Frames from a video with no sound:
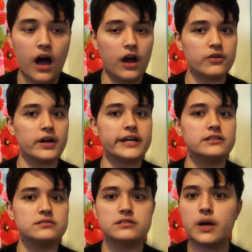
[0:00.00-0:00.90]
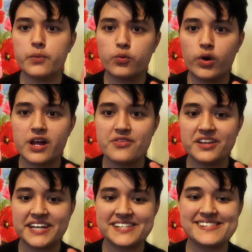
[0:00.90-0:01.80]
All right, number one on the
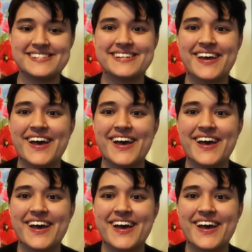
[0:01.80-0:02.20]
list.